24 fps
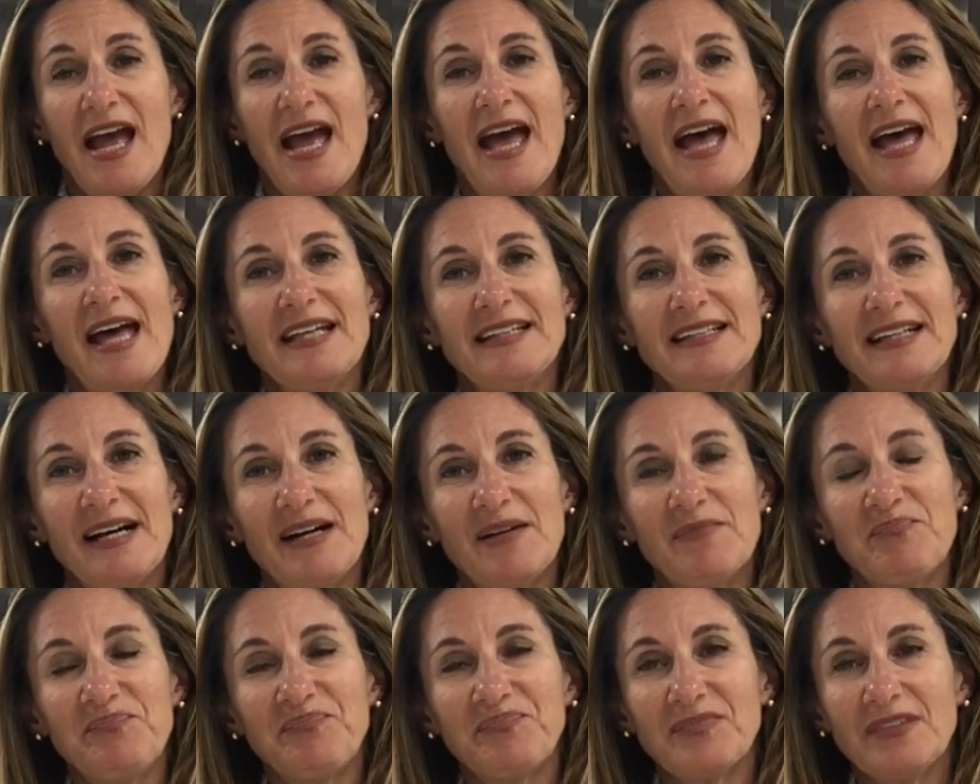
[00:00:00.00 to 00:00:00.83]

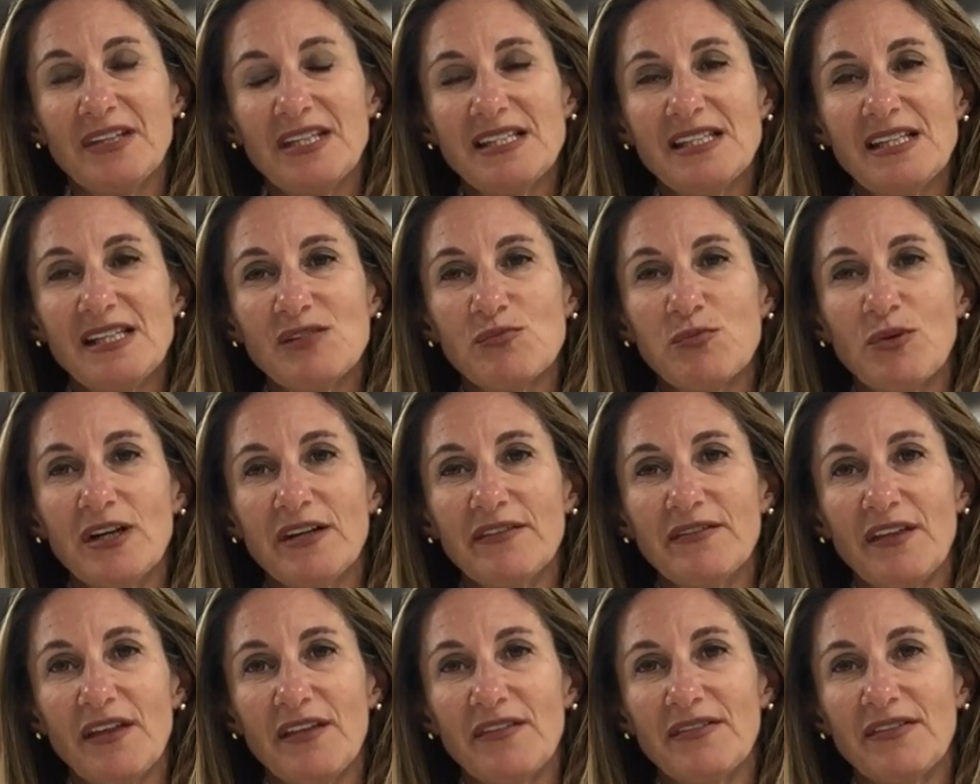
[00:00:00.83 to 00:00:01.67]
And this is one
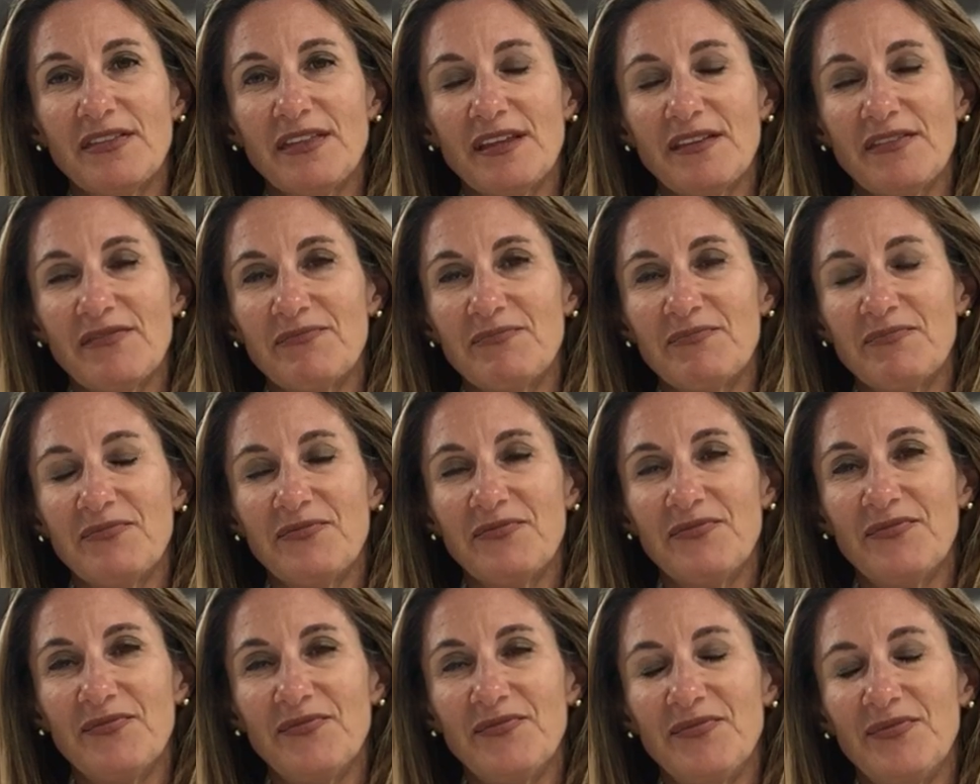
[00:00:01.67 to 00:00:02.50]
of the
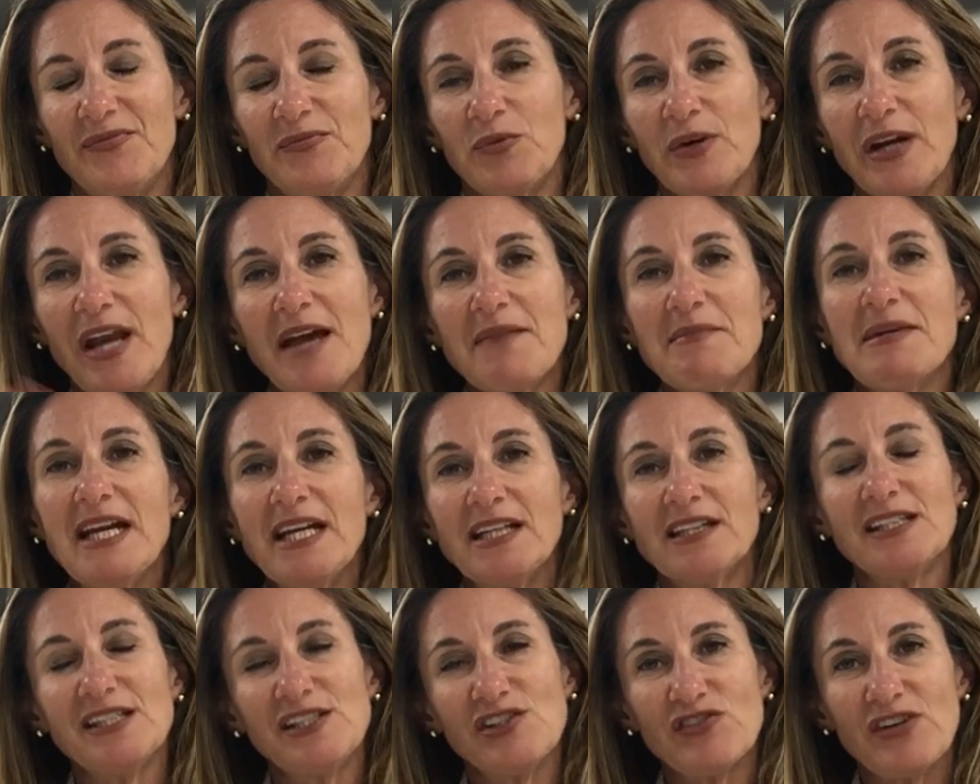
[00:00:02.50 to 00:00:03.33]
when I
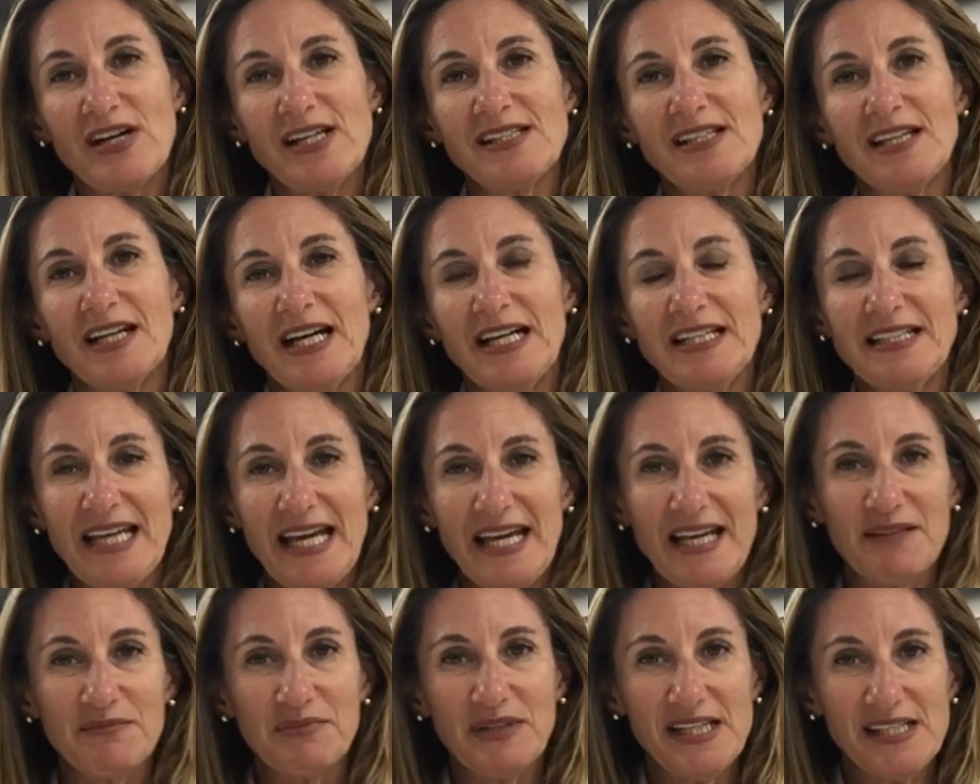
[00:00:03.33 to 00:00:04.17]
make this dressing, I
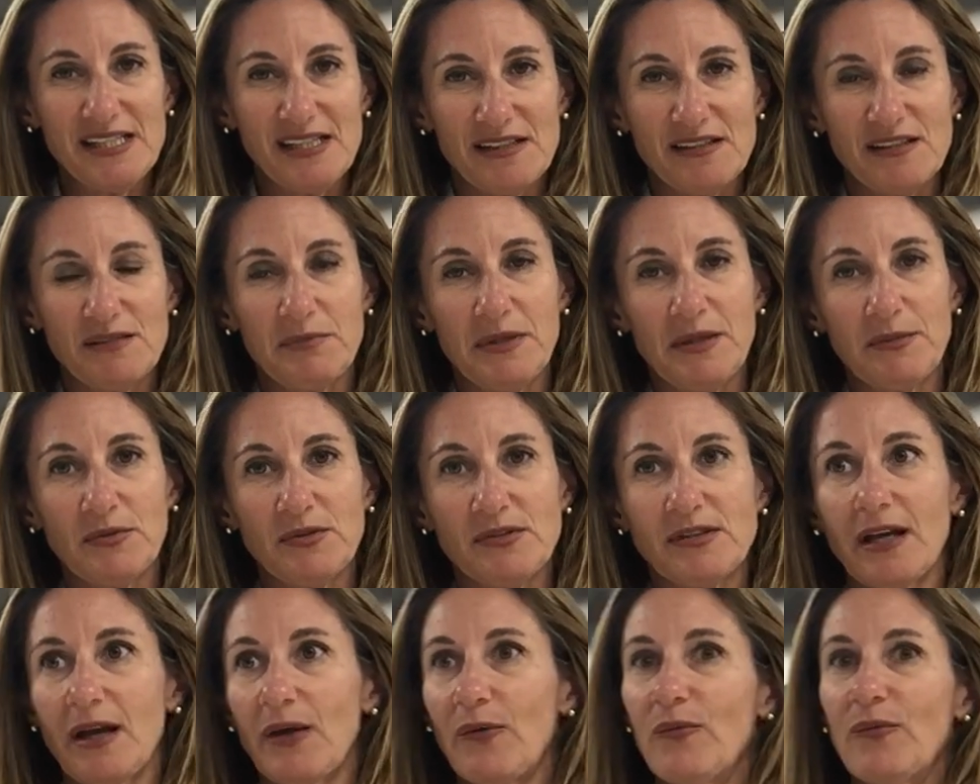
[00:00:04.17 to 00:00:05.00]
take it places and
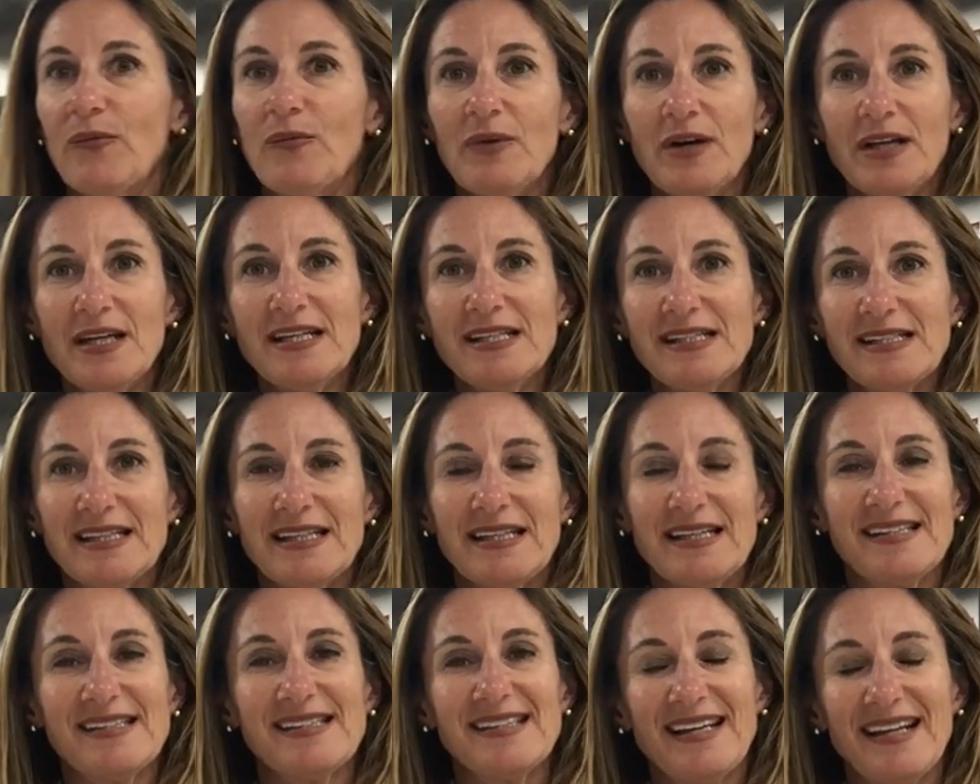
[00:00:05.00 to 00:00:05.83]
people say, what is
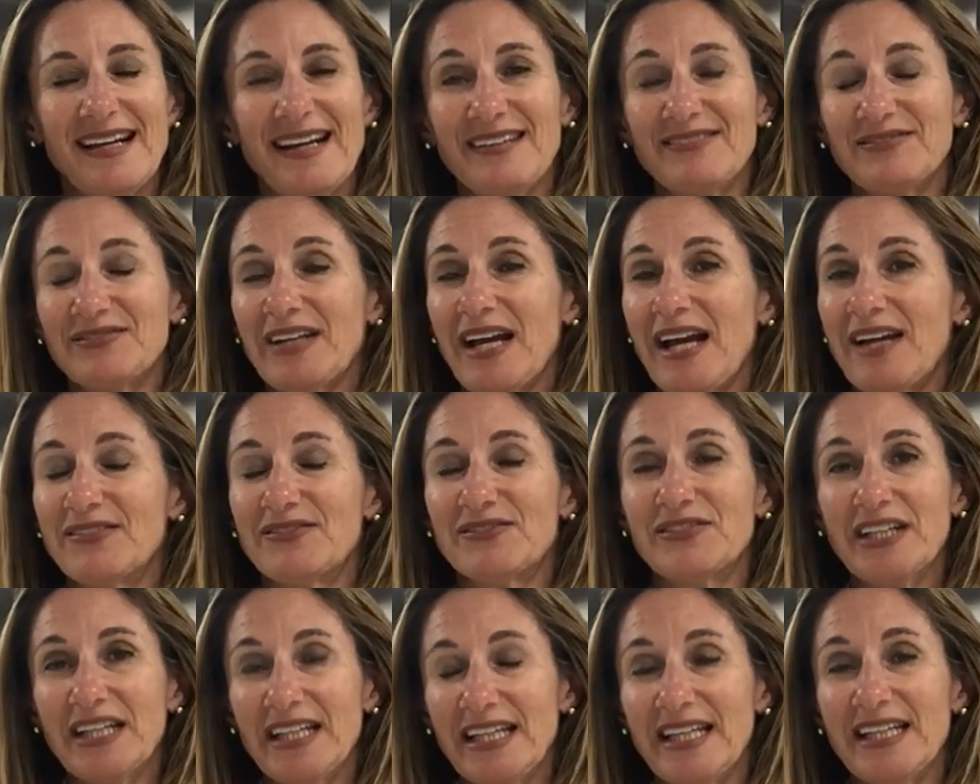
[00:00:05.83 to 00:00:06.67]
this? And I
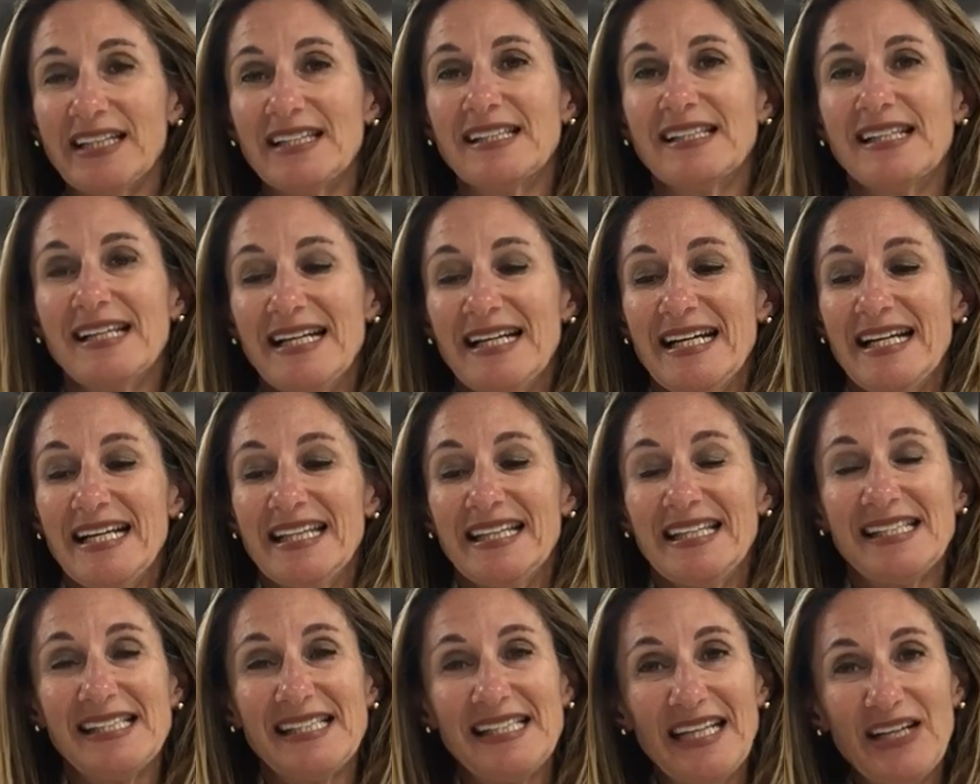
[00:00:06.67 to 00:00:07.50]
really, it's
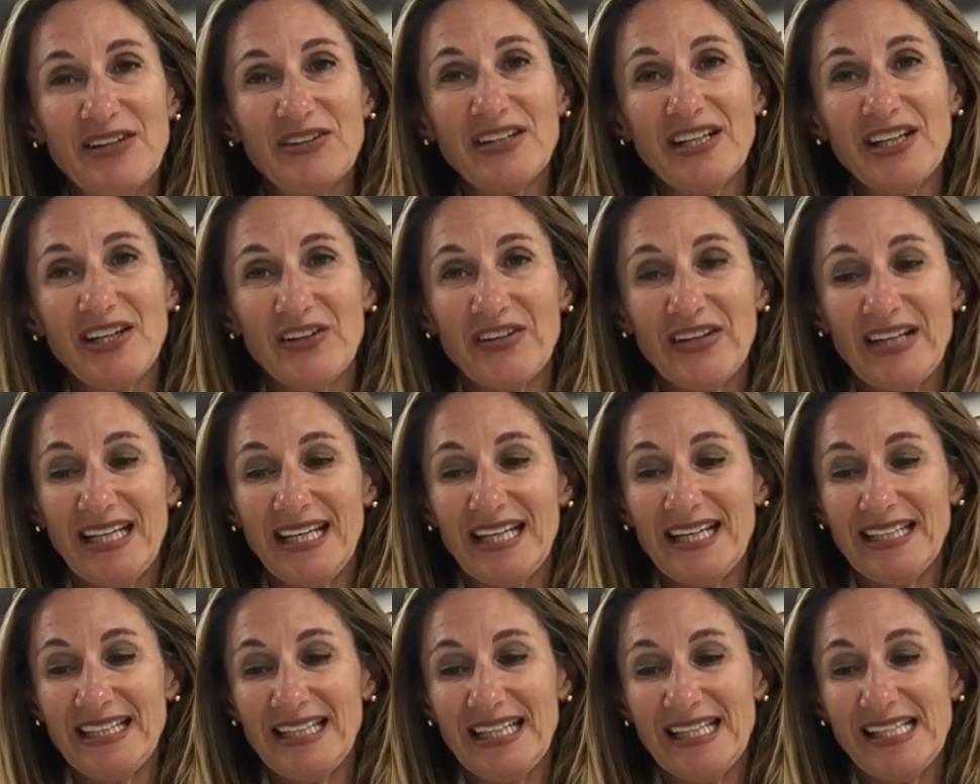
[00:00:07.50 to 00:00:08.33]
the secret
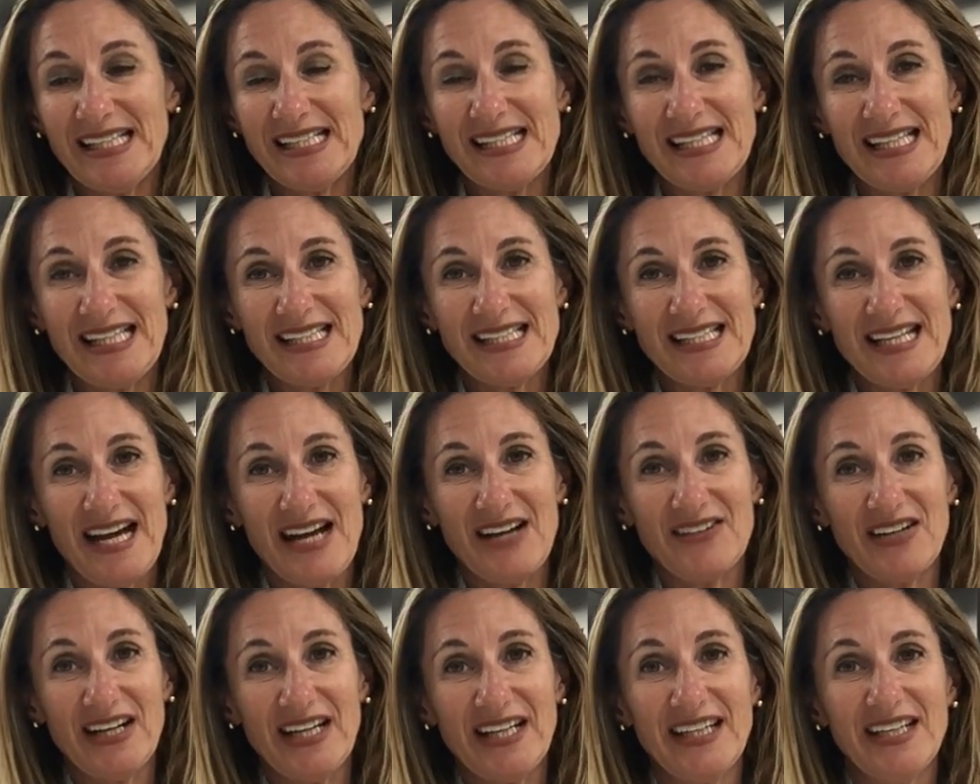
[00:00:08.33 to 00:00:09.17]
ingredient is this
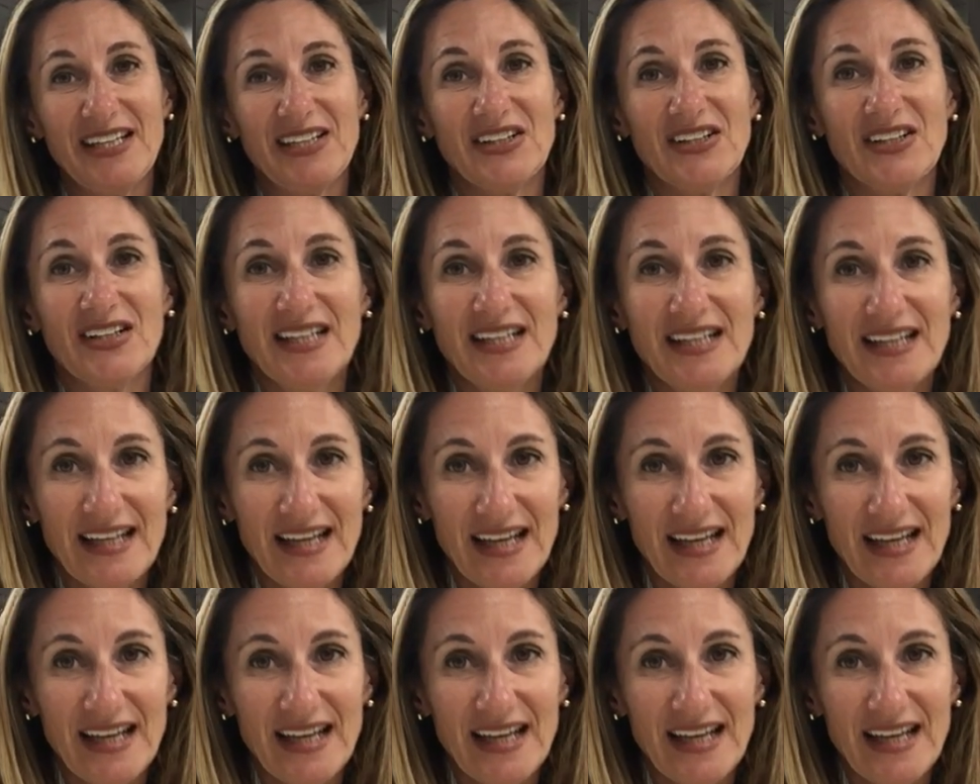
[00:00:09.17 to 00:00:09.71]
guy right here,